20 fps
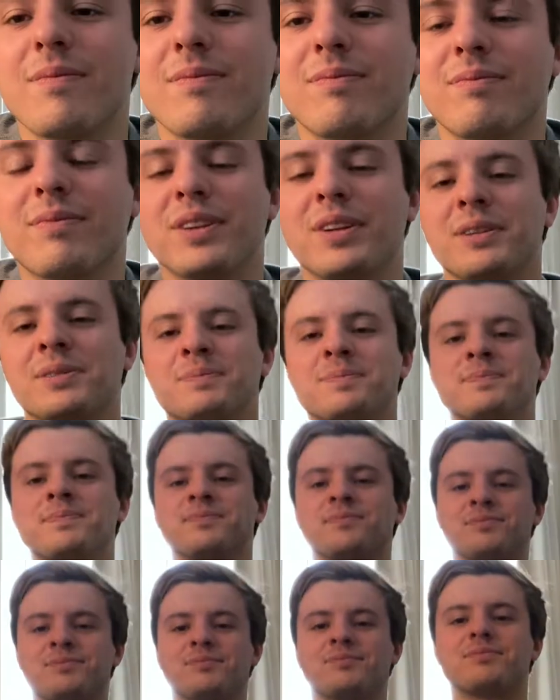
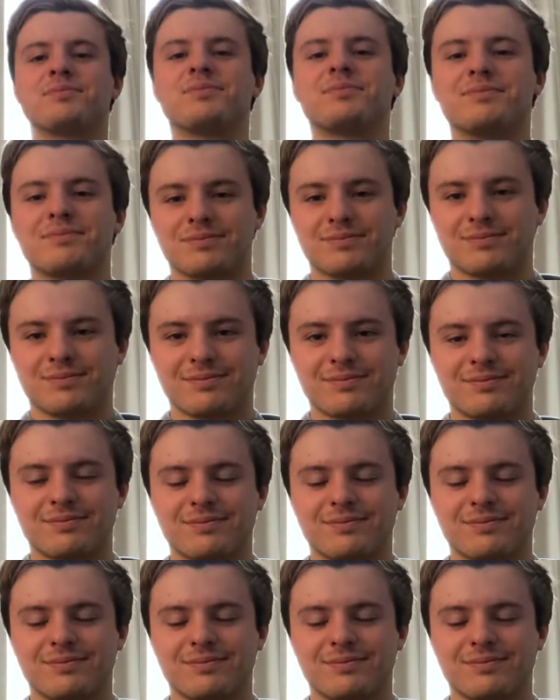Nothing is said.